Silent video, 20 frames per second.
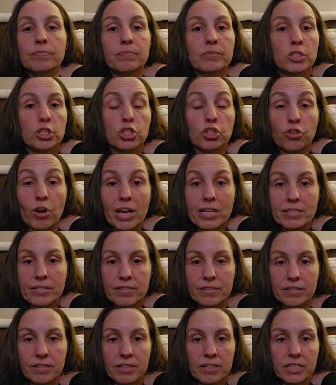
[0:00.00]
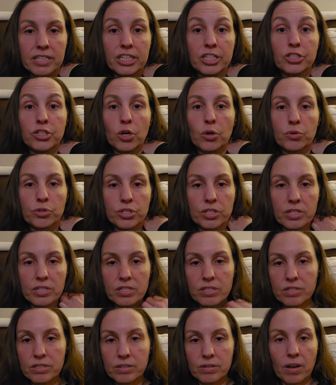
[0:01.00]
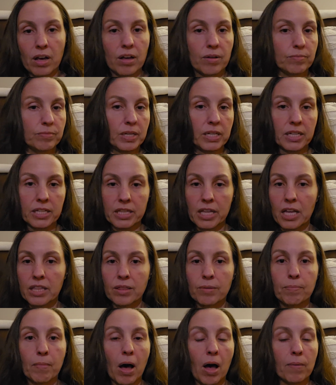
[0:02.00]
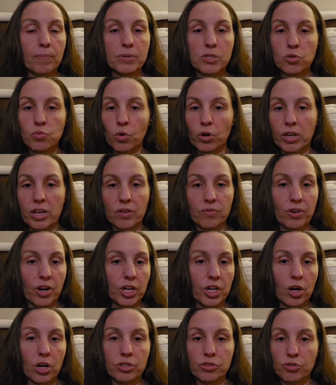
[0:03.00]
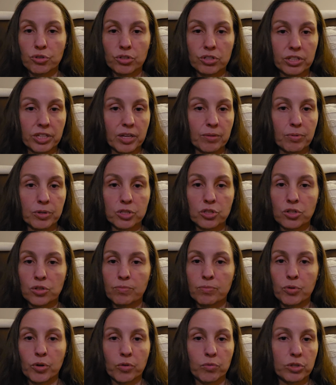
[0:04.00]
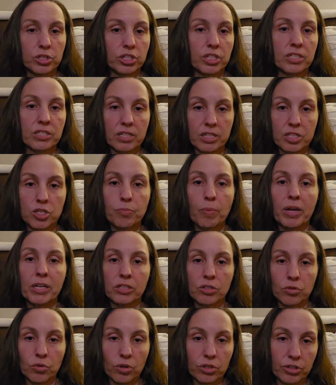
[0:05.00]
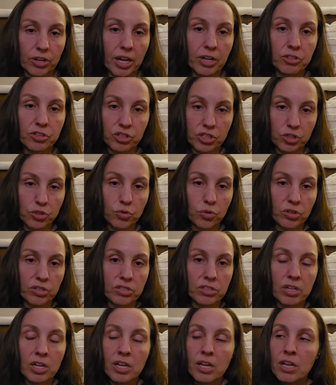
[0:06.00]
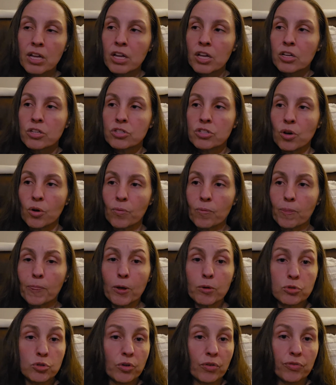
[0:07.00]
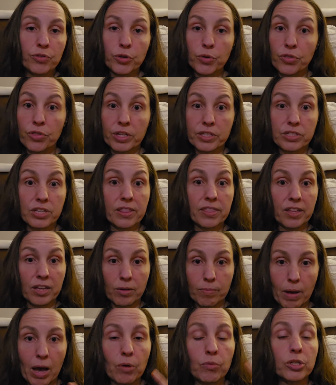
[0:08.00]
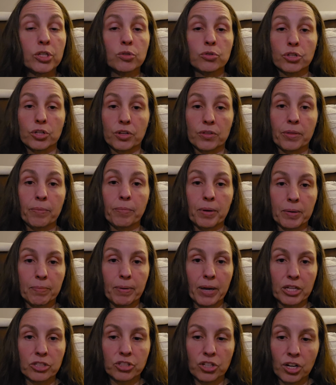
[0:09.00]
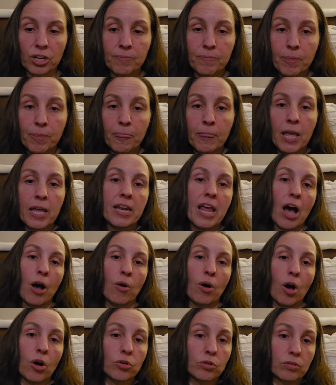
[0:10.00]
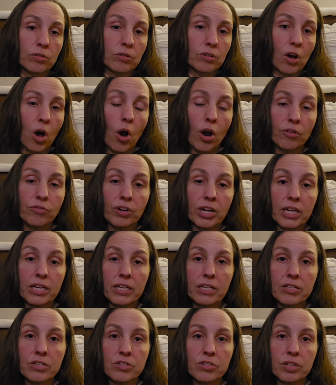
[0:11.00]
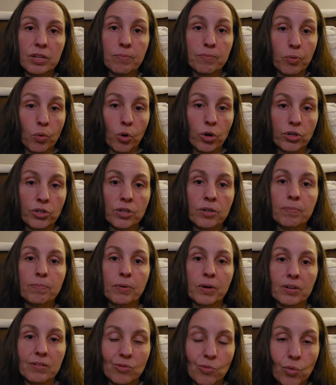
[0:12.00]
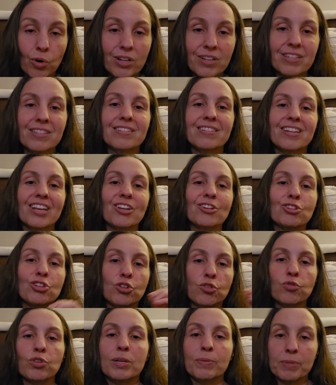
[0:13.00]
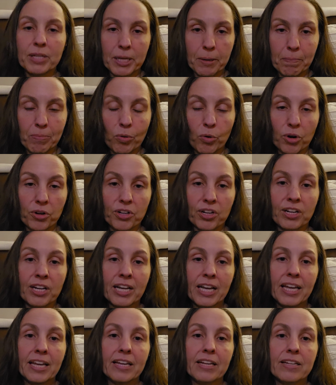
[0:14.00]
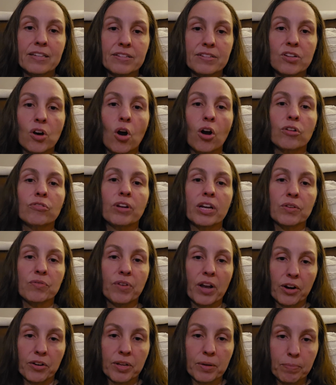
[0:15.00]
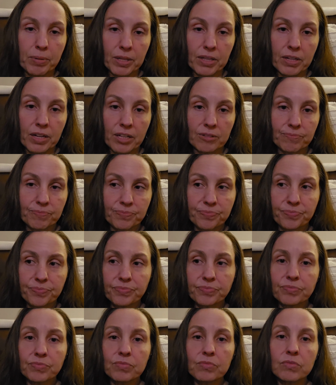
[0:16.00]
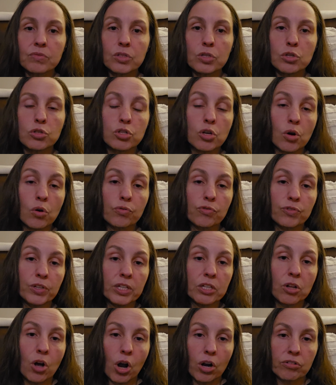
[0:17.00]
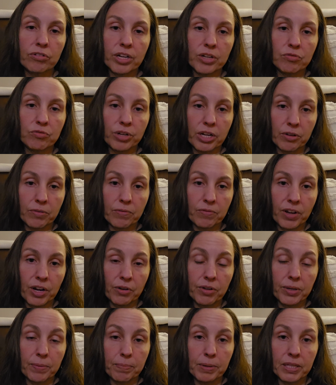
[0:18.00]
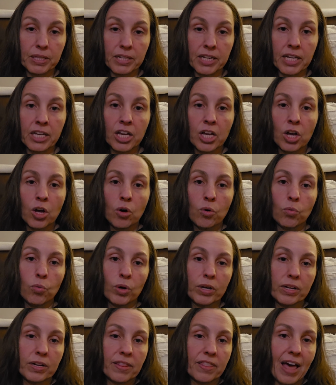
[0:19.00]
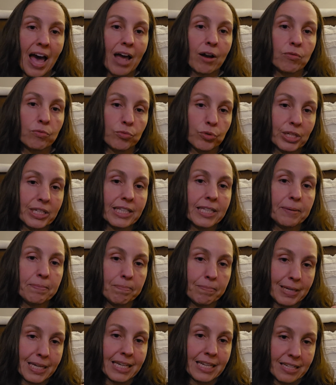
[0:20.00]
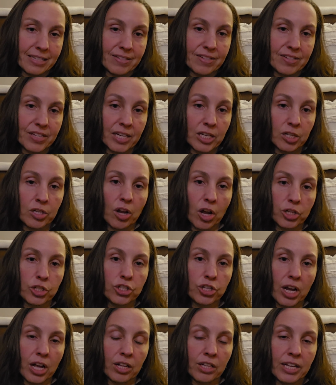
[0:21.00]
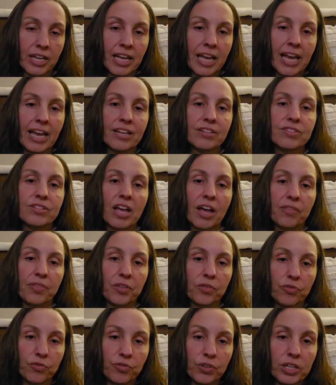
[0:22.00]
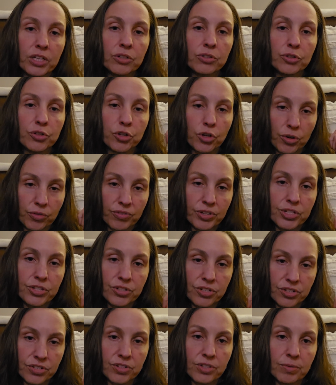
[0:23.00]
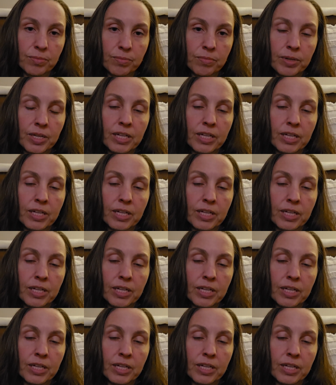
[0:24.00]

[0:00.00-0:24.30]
stress, ketosis, meaning that the mom is working very hard through her labor to the point where she has expended all her energy stores. So those are a few things to think about when you look at the big picture. Now, heart rate is important, but what is extremely important is heart rate variability. So fetal heart rate variability, what that really means in a nutshell is that the fetal nervous system